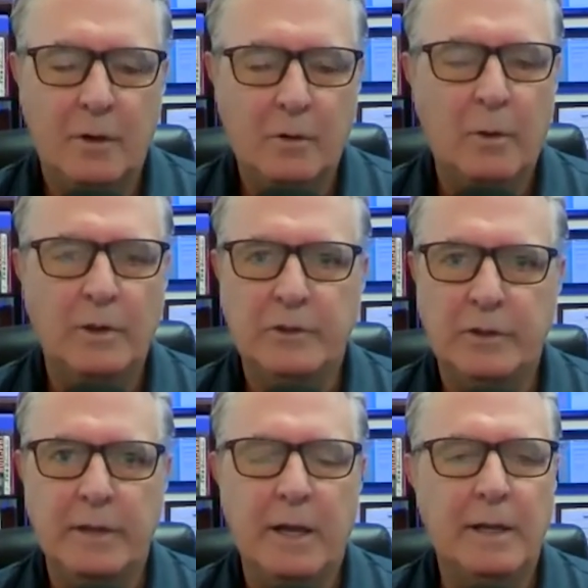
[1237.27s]
No
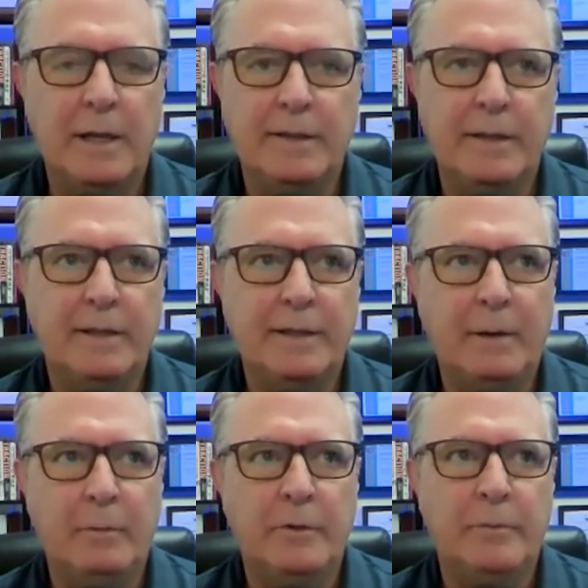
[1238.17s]
question. And I think
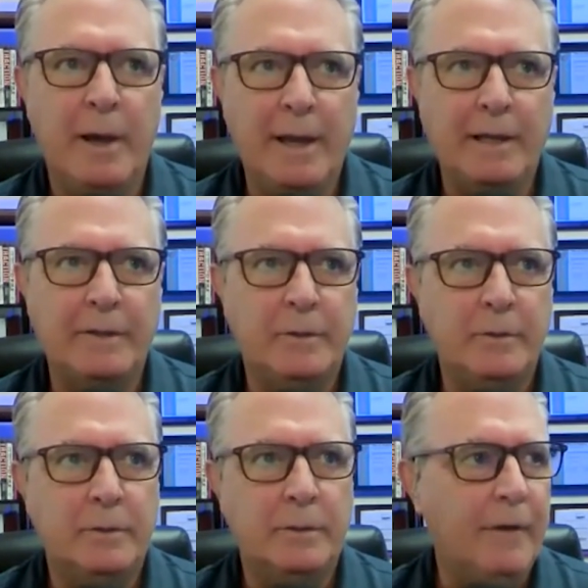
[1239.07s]
that was my
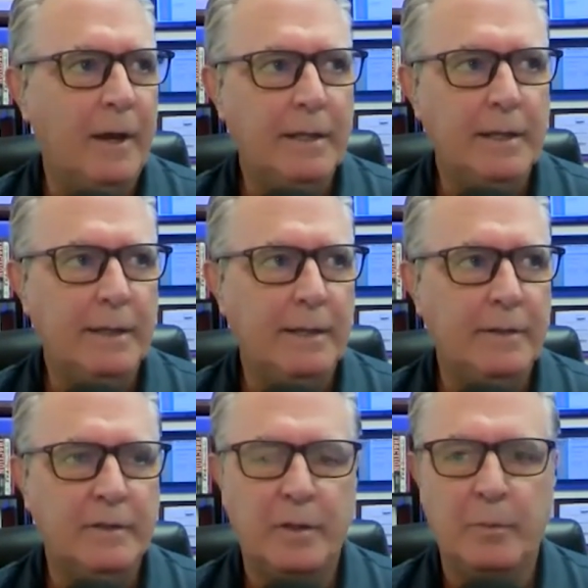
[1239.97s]
attitude. If I can
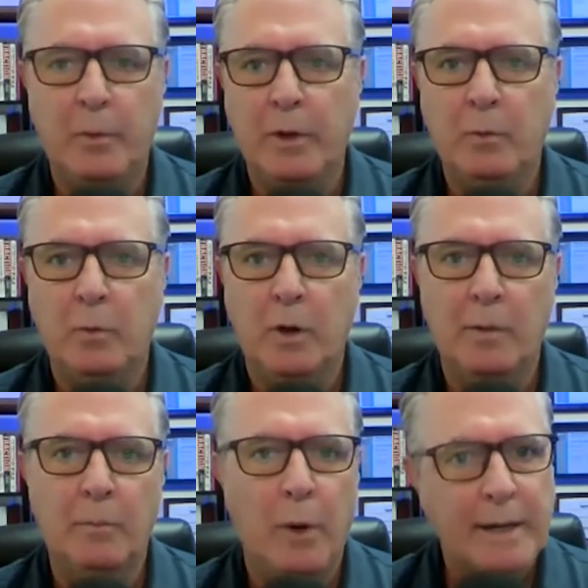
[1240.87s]
get this to the point where
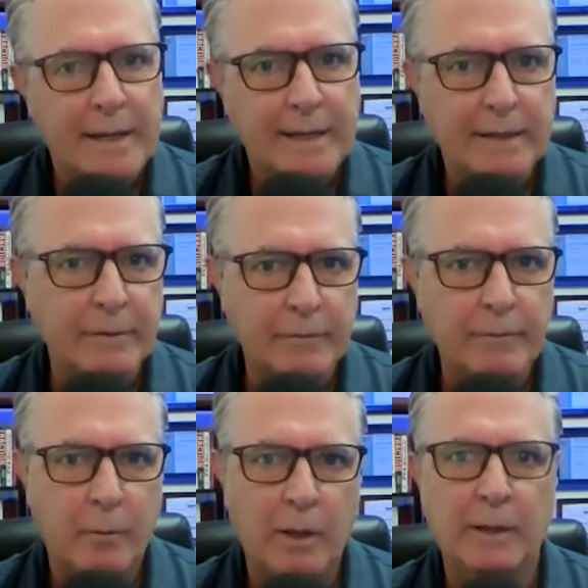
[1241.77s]
I'm breaking even
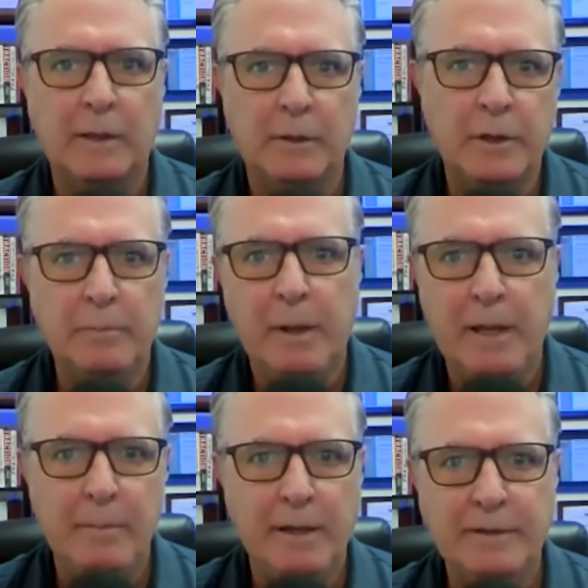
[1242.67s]
for a while, including
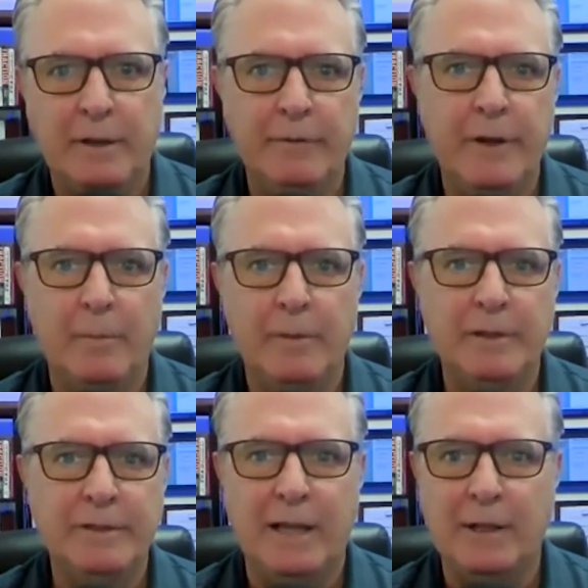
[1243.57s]
paying myself a
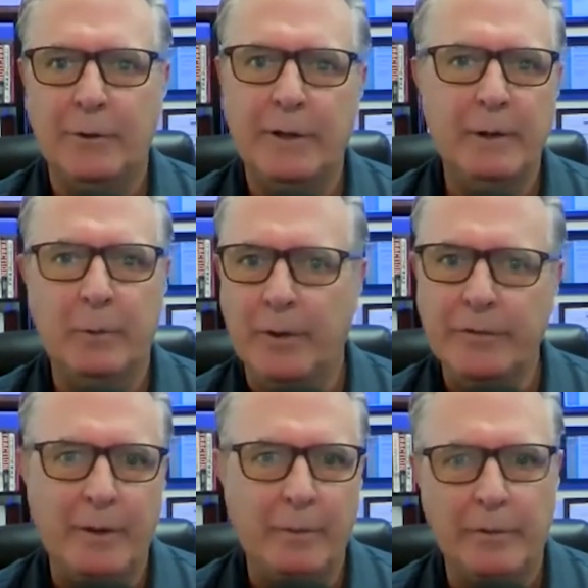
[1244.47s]
nominal salary, and I
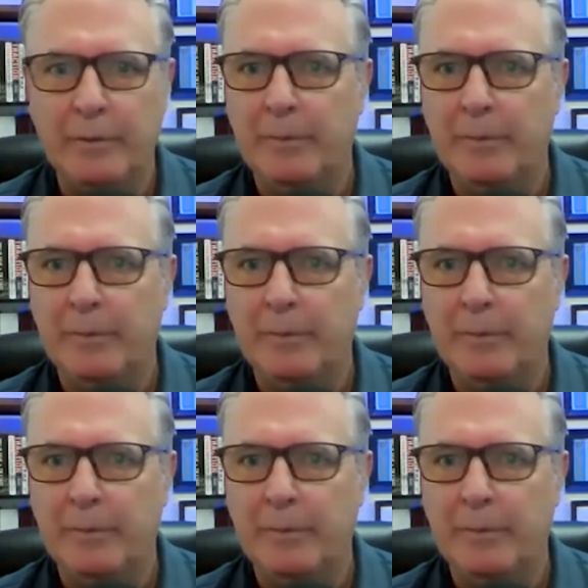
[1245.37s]
wasn't